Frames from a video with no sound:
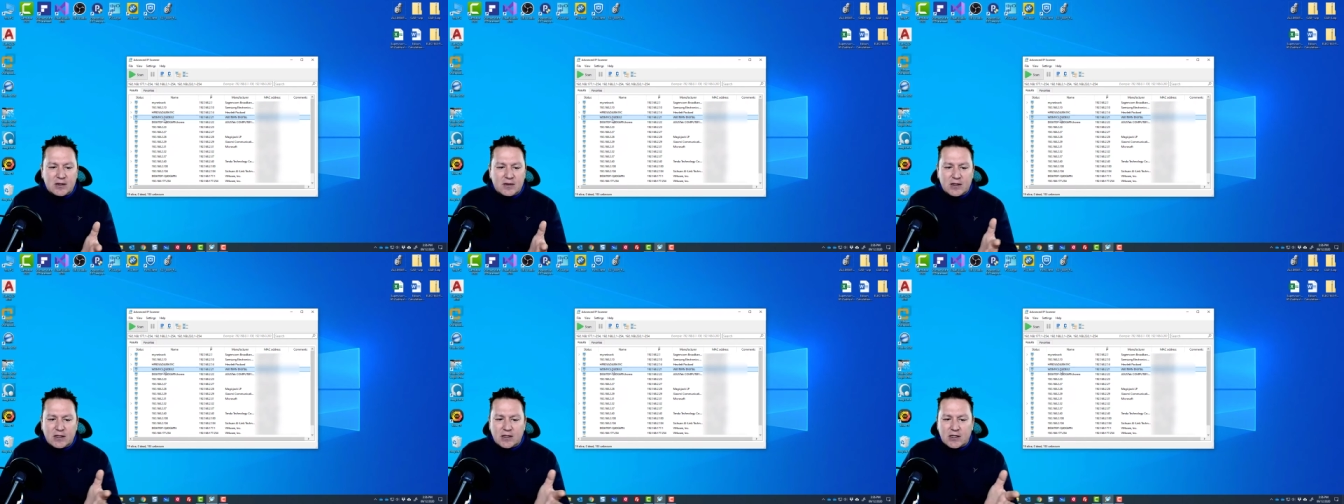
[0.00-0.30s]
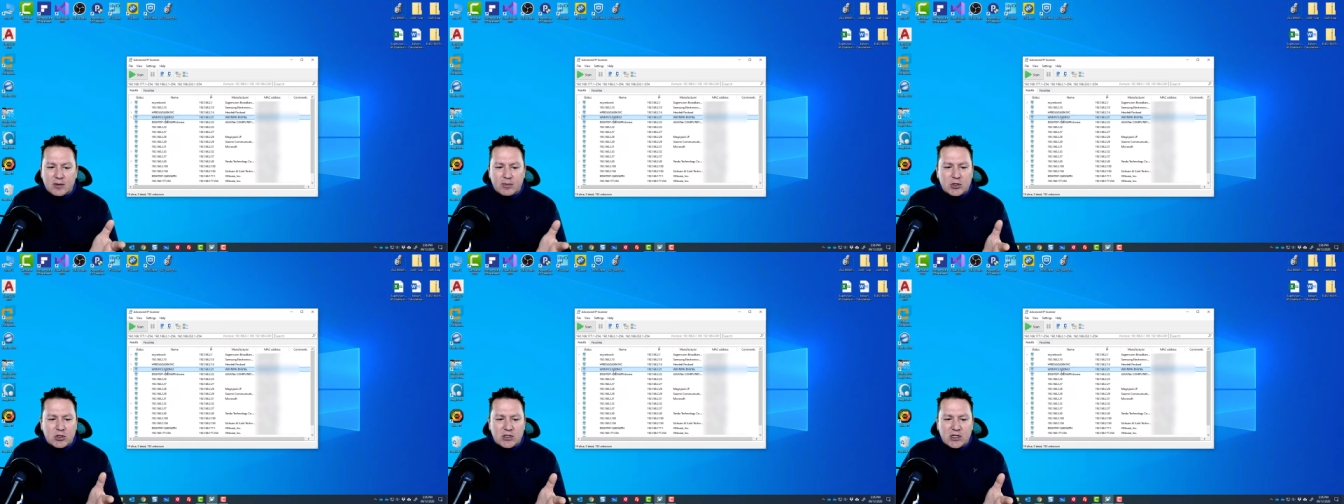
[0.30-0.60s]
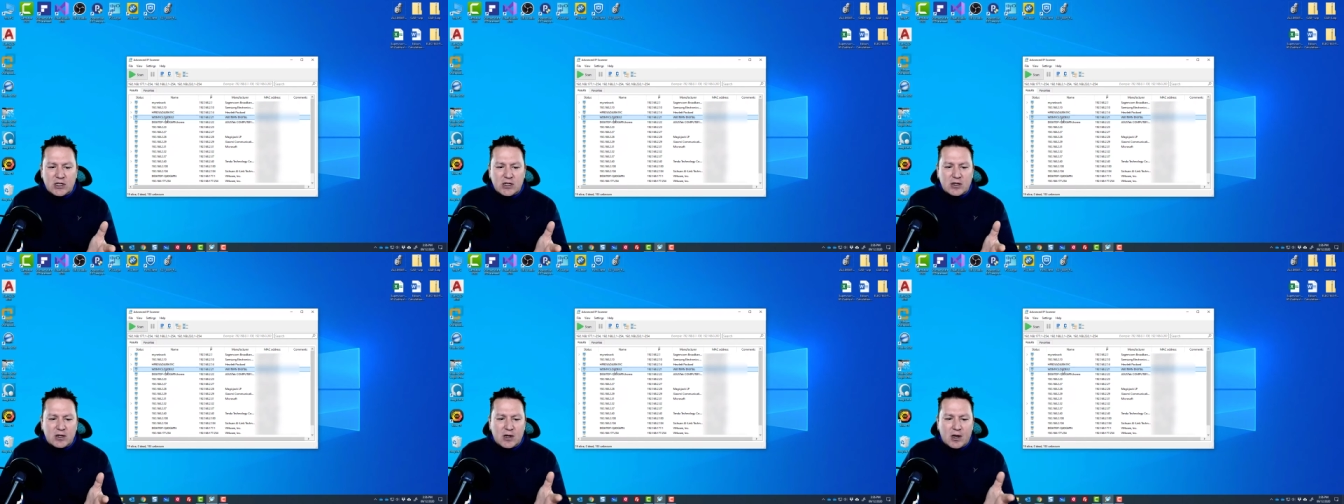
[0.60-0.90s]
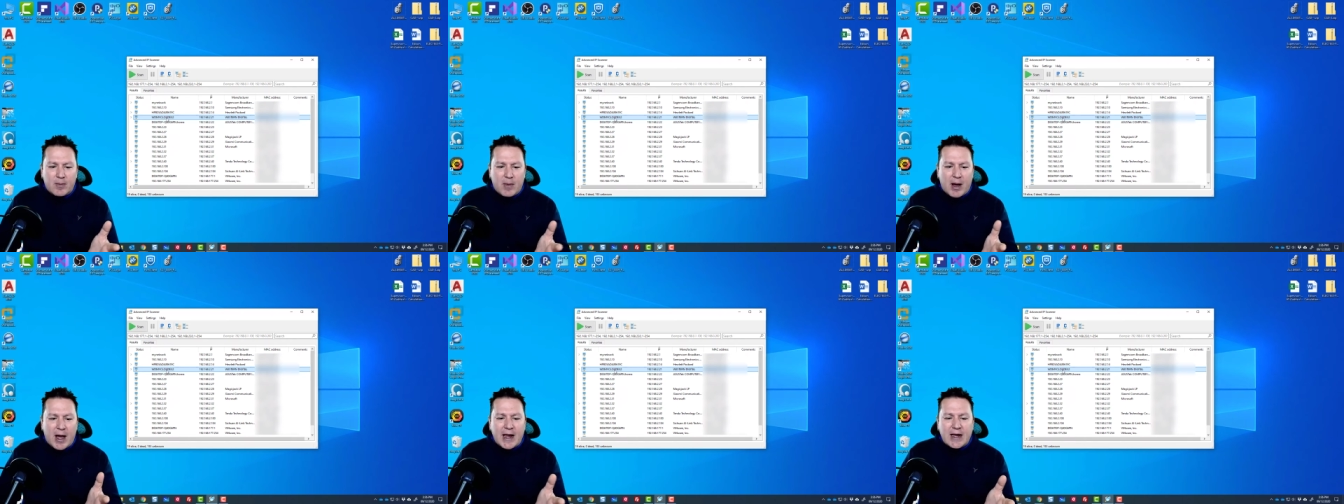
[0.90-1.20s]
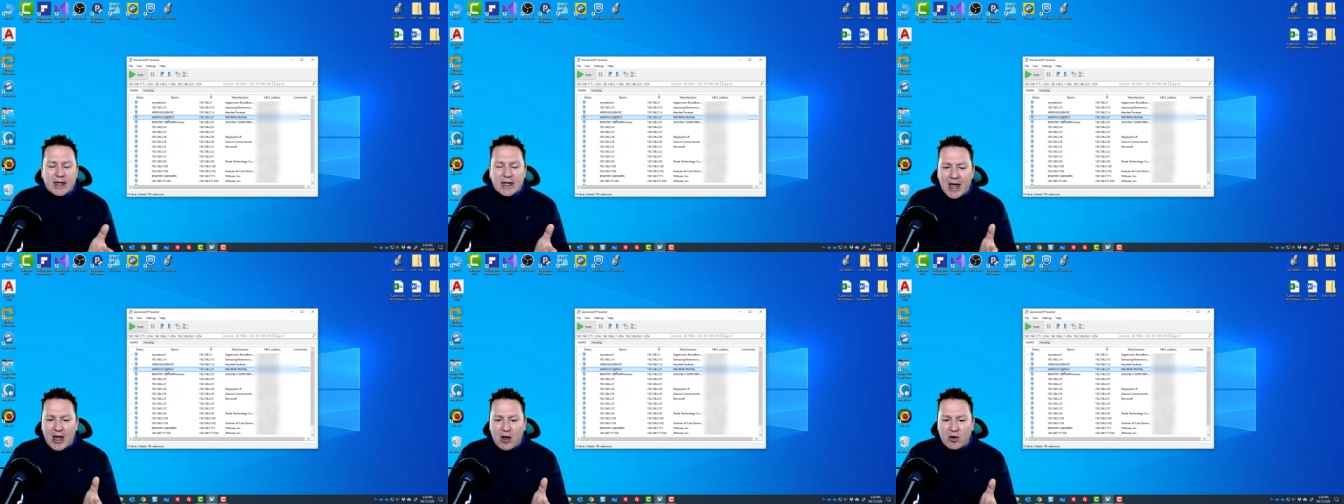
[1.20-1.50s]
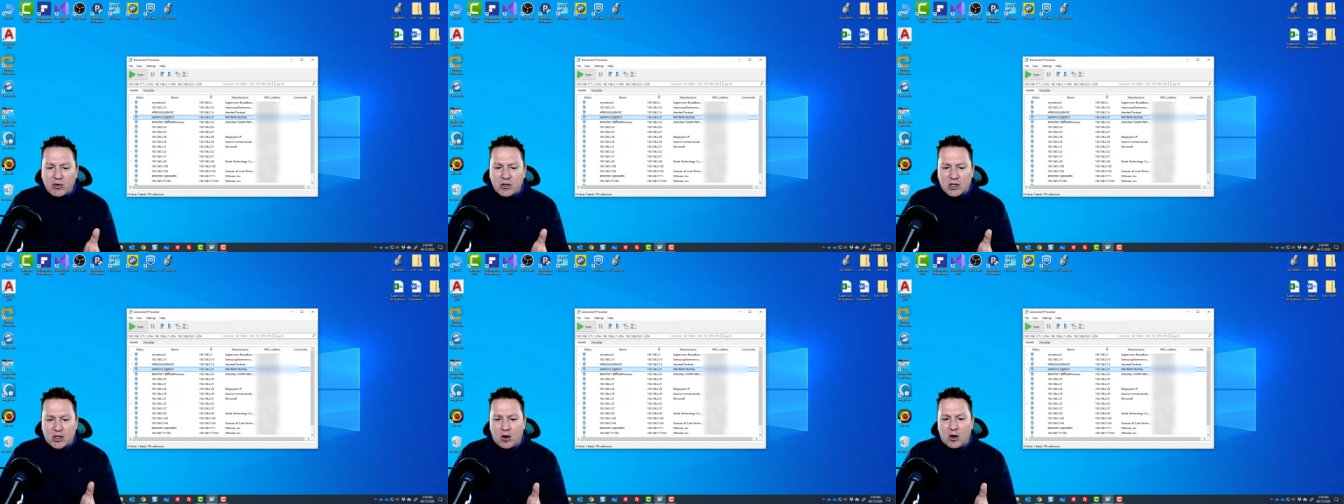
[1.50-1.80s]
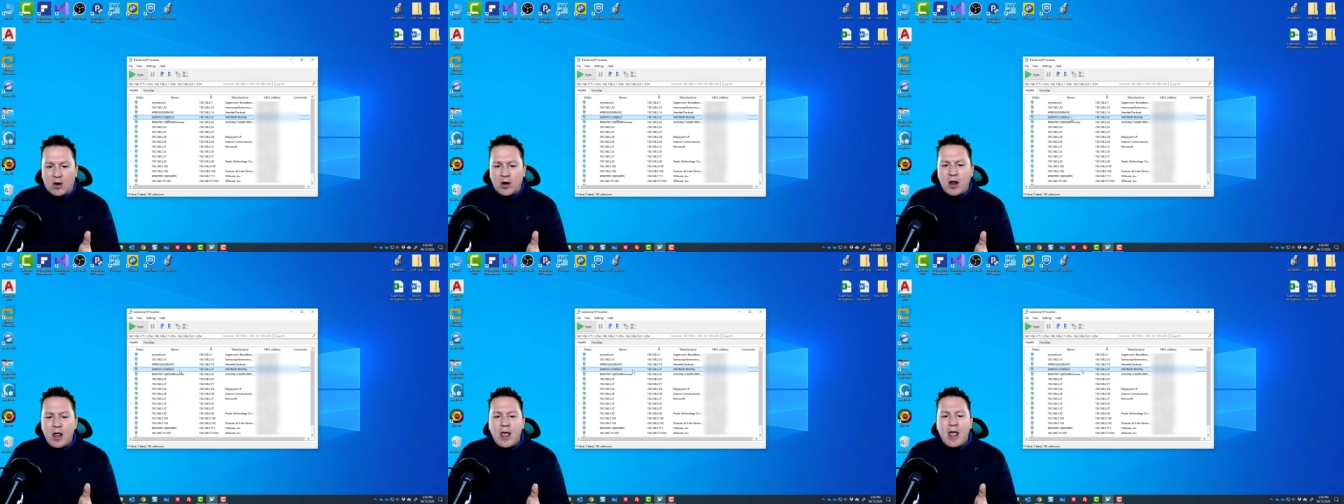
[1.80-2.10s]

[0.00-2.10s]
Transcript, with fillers: the W D uh, My Cloud here.